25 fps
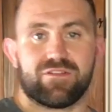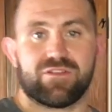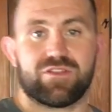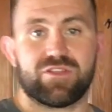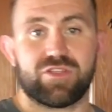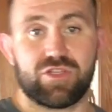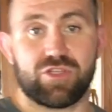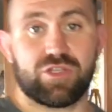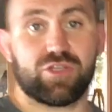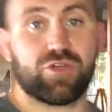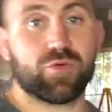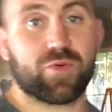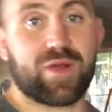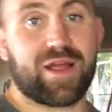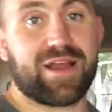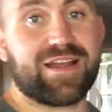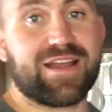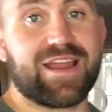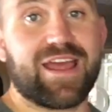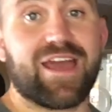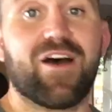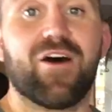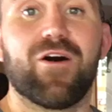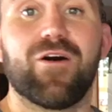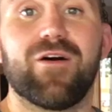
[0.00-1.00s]
to you right
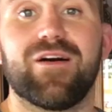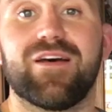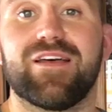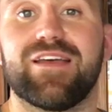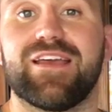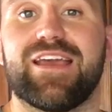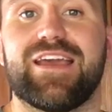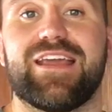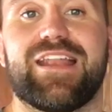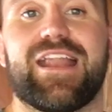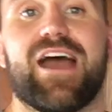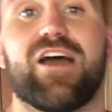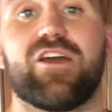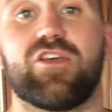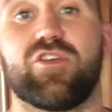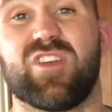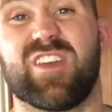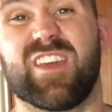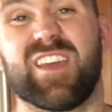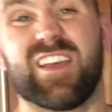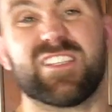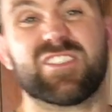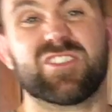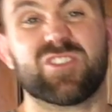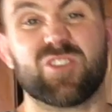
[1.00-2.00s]
now and how you
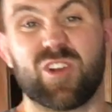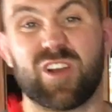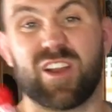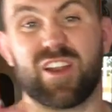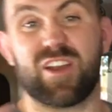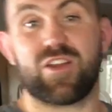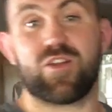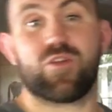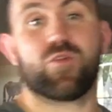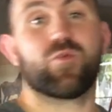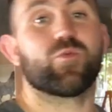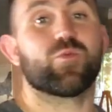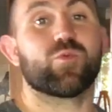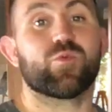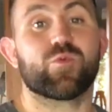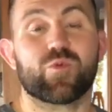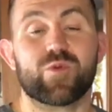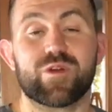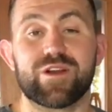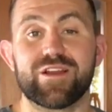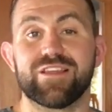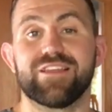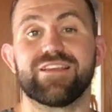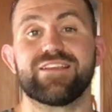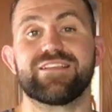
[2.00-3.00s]
can get started
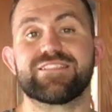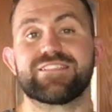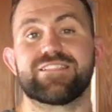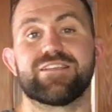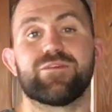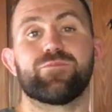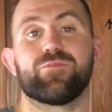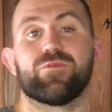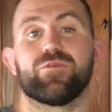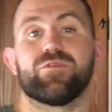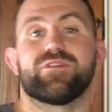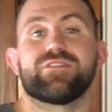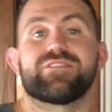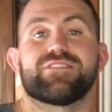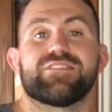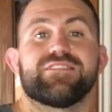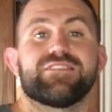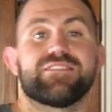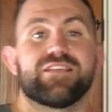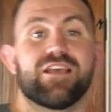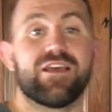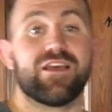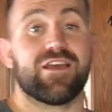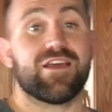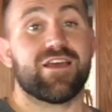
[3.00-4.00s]
really simple. This
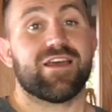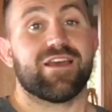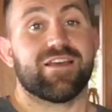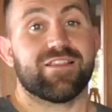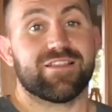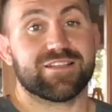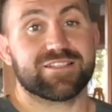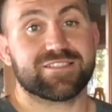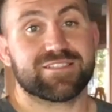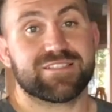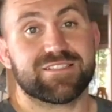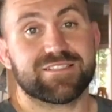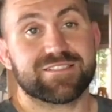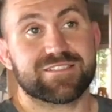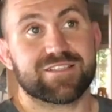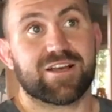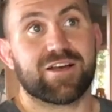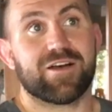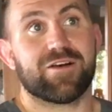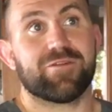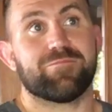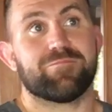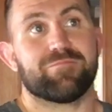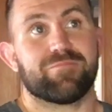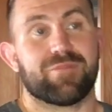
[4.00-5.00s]
is
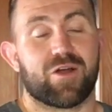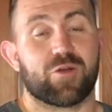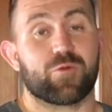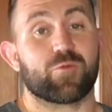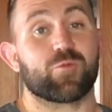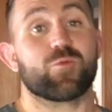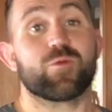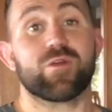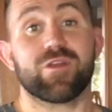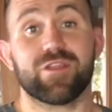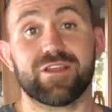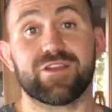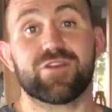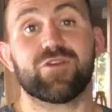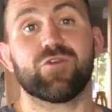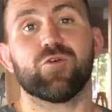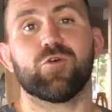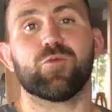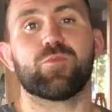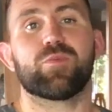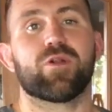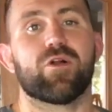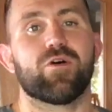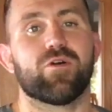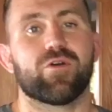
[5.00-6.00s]
a really
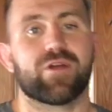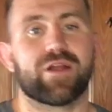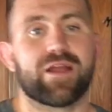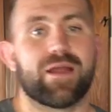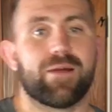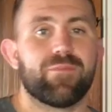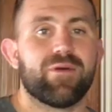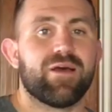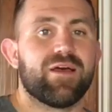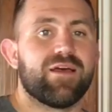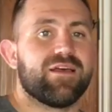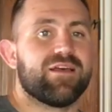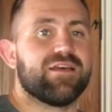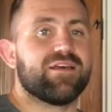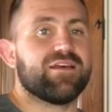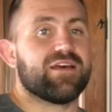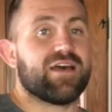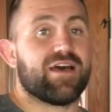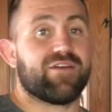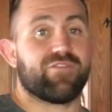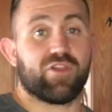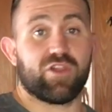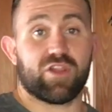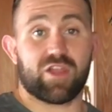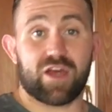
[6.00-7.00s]
cool program.
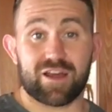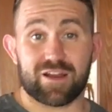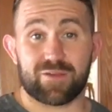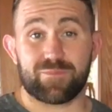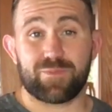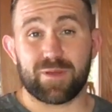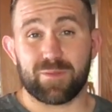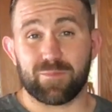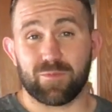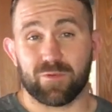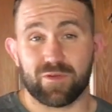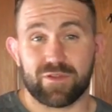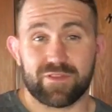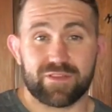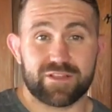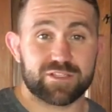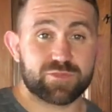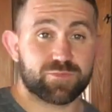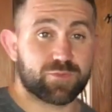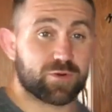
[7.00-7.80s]
Have a lot of people in this